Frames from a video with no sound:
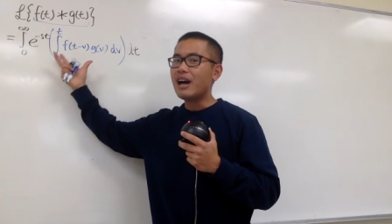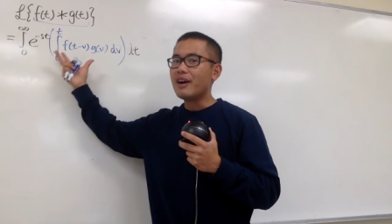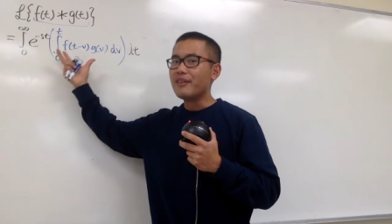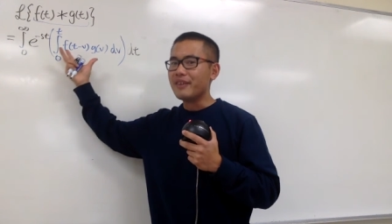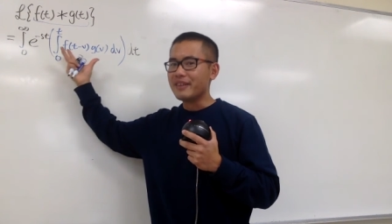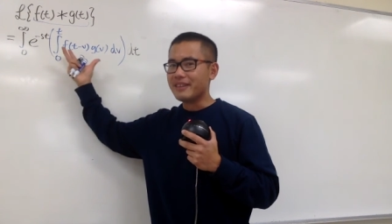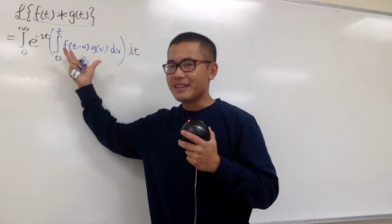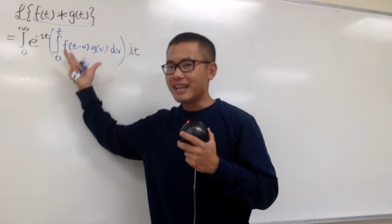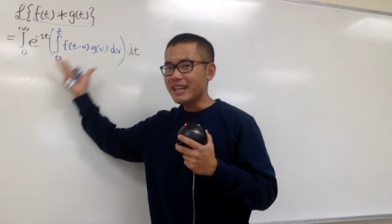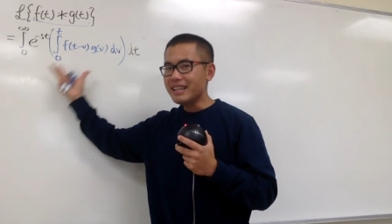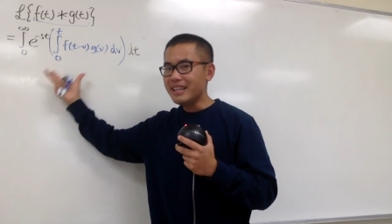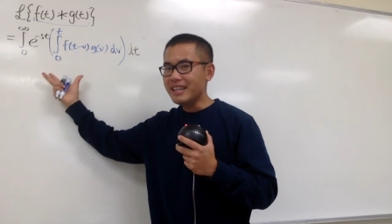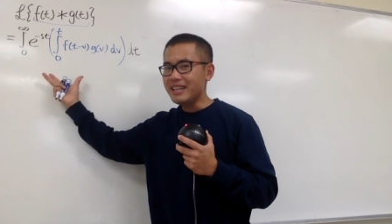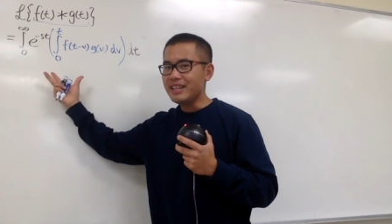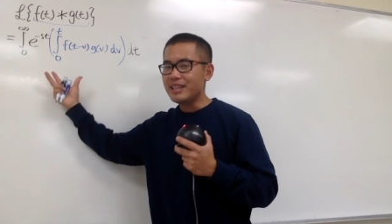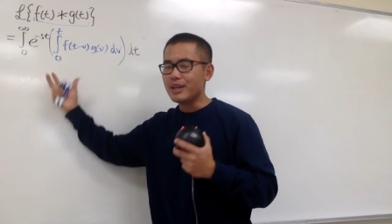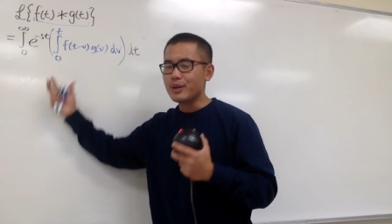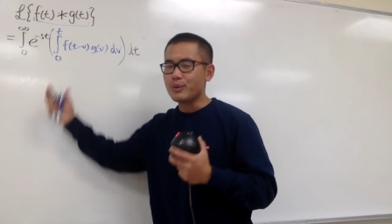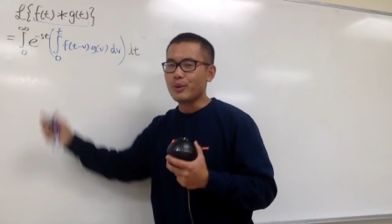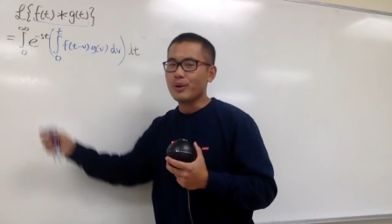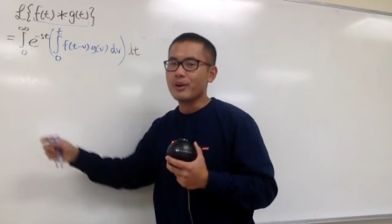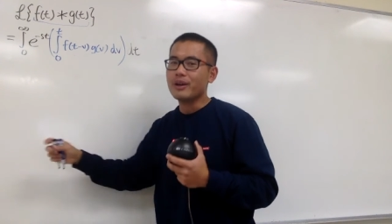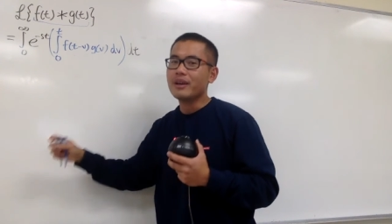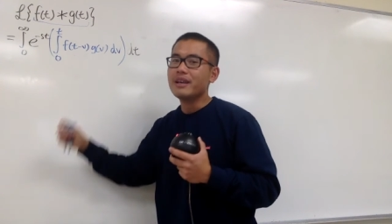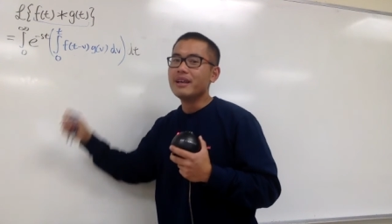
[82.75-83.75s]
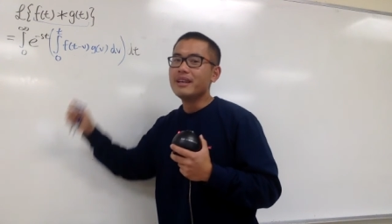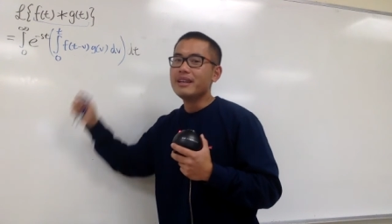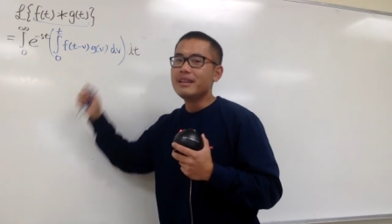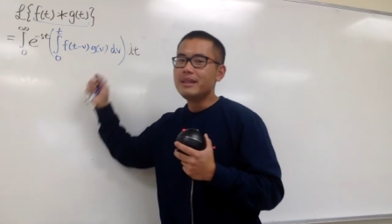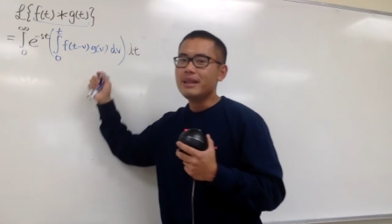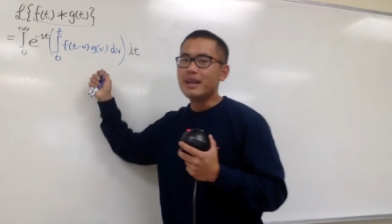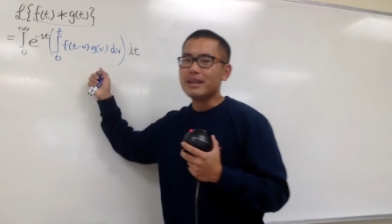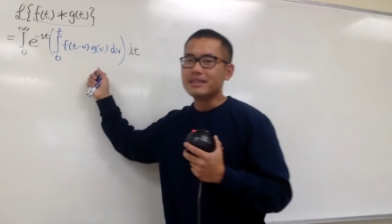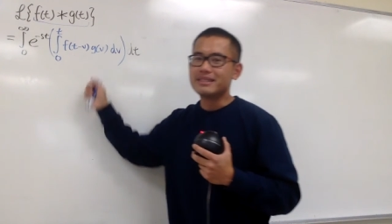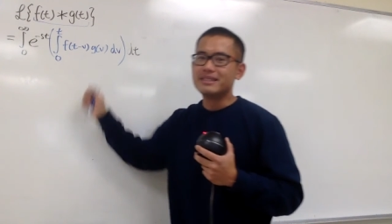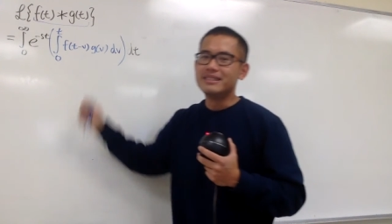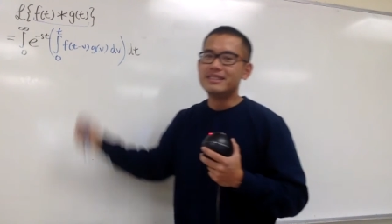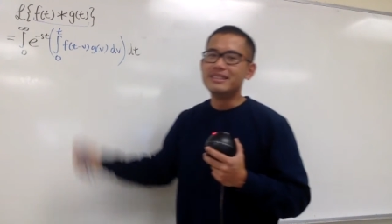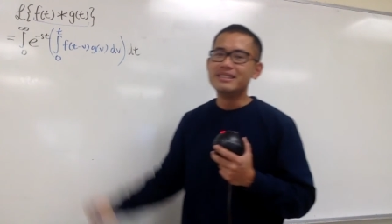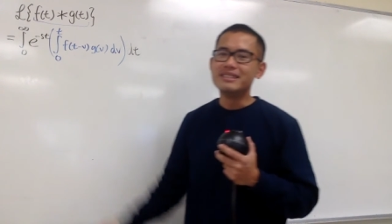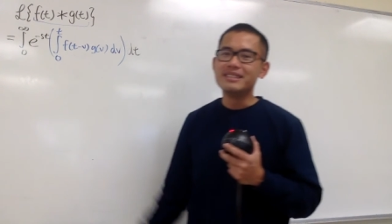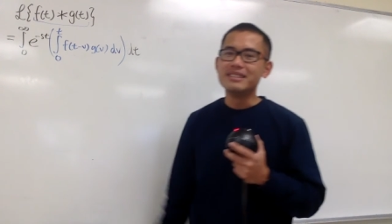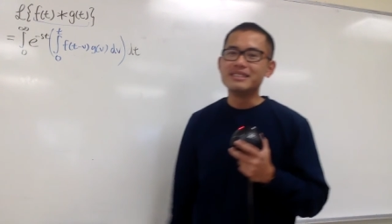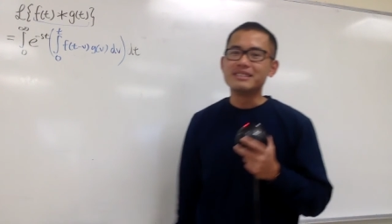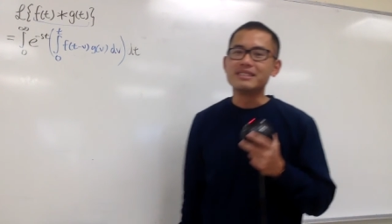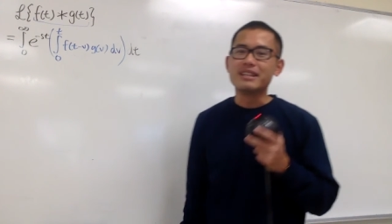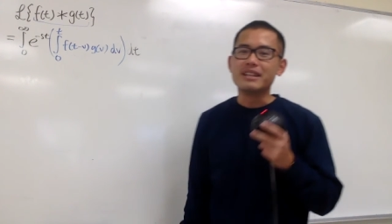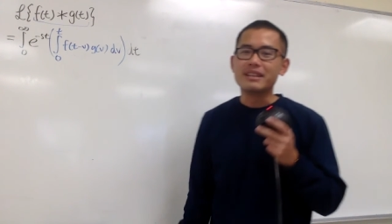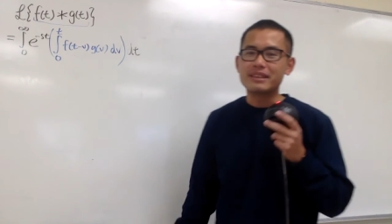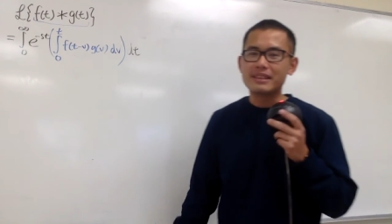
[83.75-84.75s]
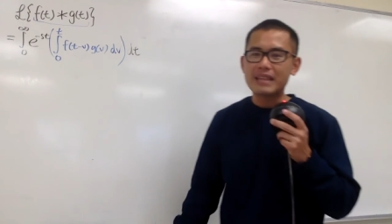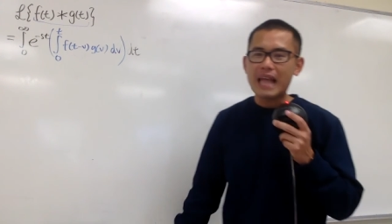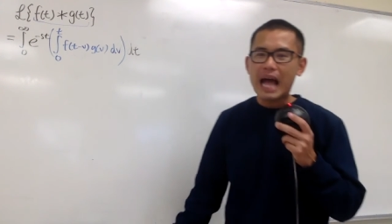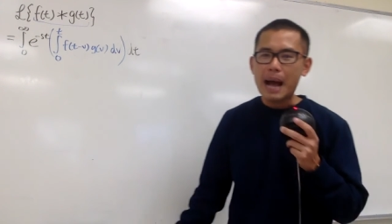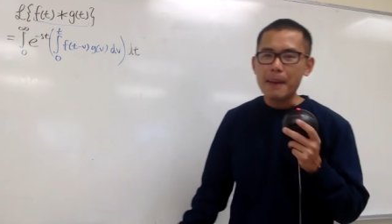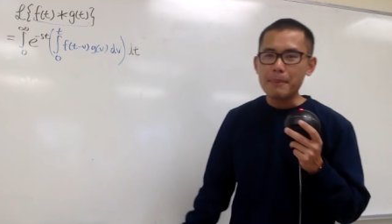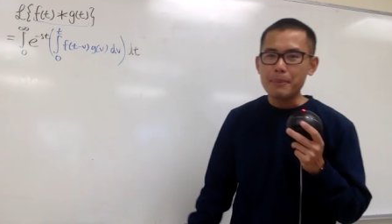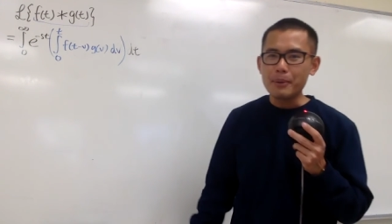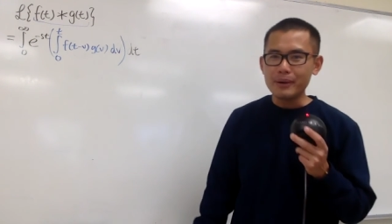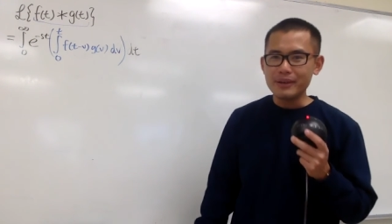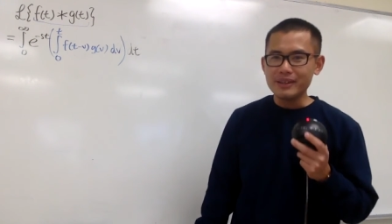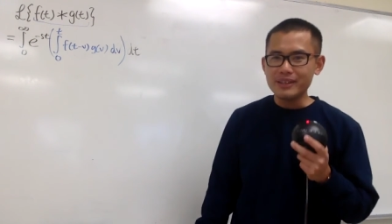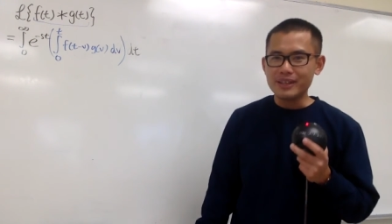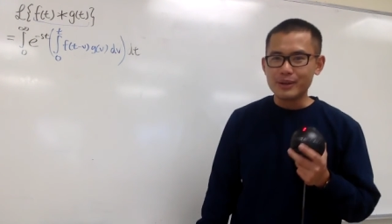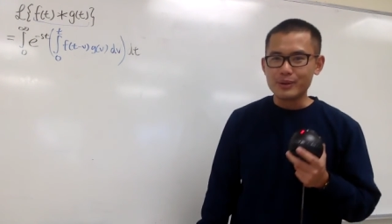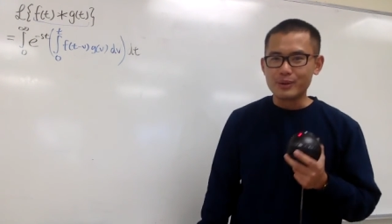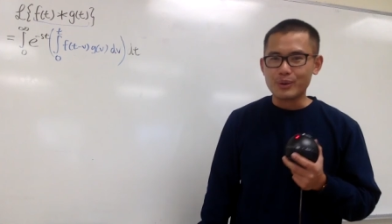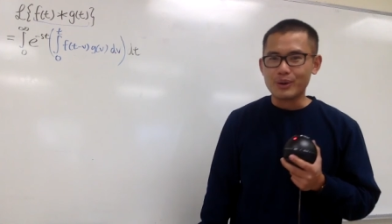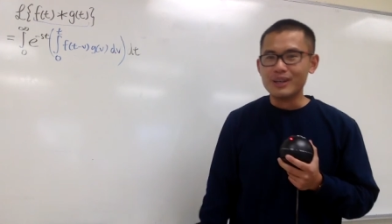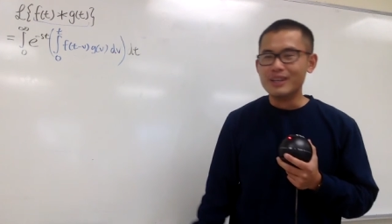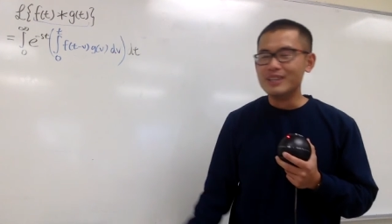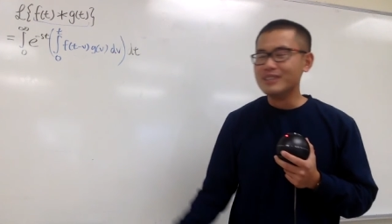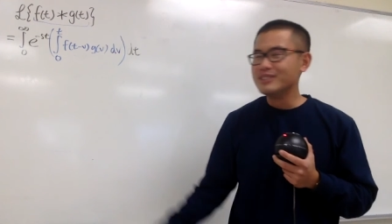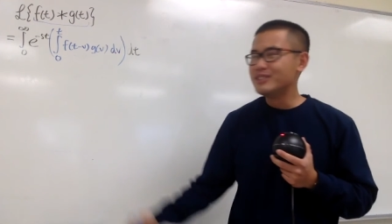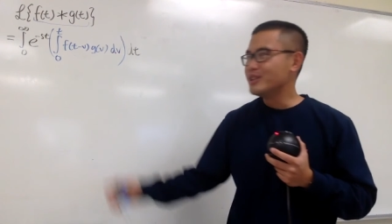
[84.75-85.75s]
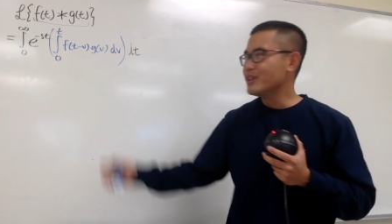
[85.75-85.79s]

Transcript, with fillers: of another integral Yes, this is the double integral,